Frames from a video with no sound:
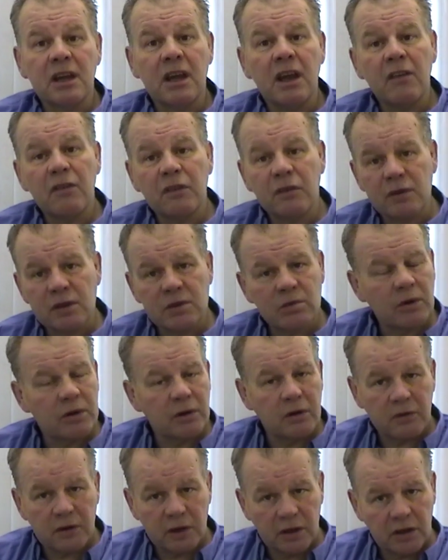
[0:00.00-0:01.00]
If there is one
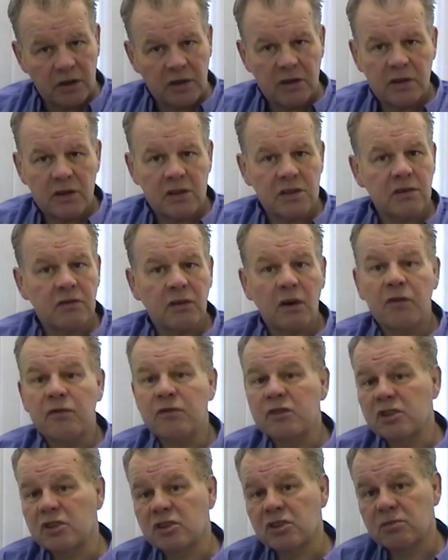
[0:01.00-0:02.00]
over the years, you've often
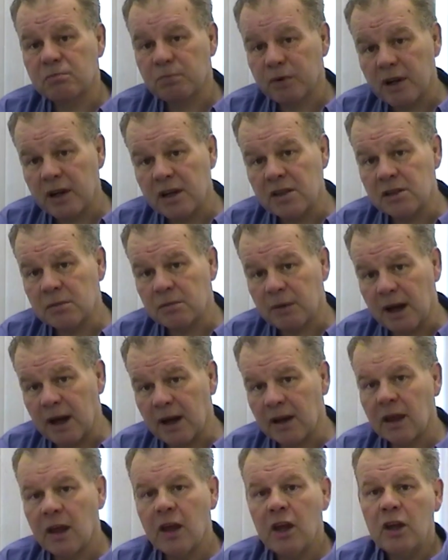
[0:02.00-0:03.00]
just sprained your
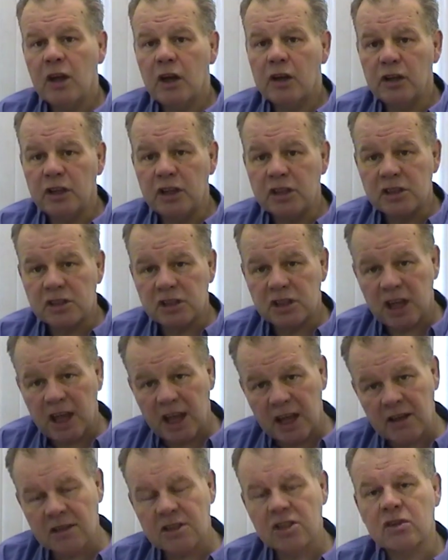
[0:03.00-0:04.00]
back and you need to
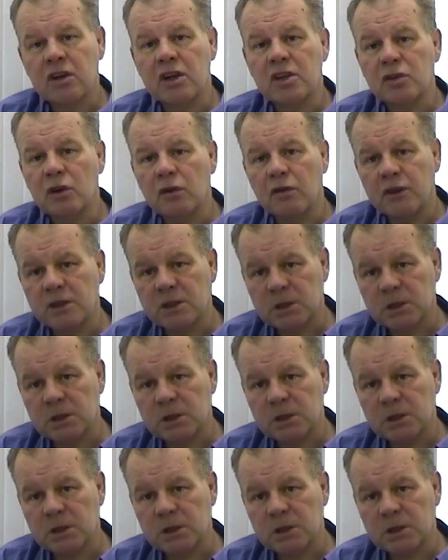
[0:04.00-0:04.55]
take the stress off the